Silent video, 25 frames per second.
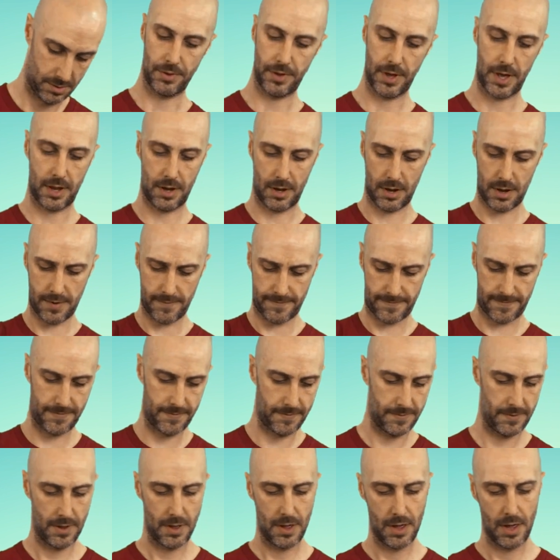Pull that off,
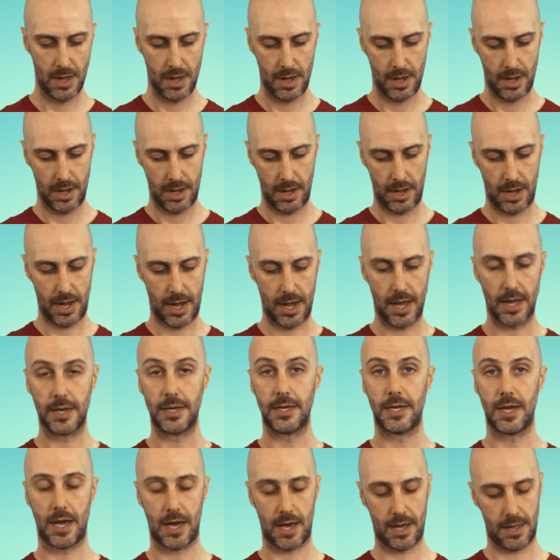
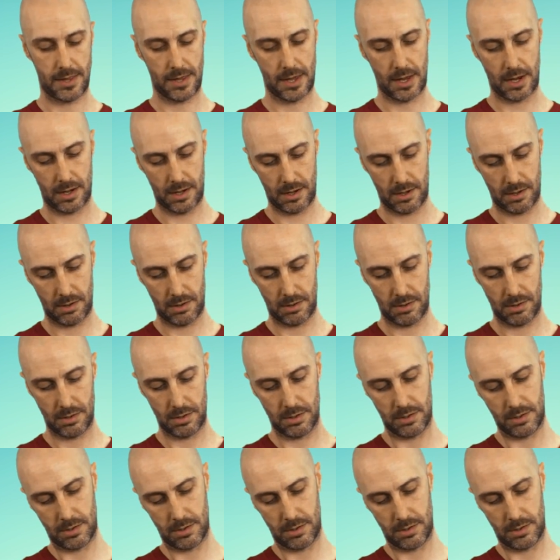and uh, then,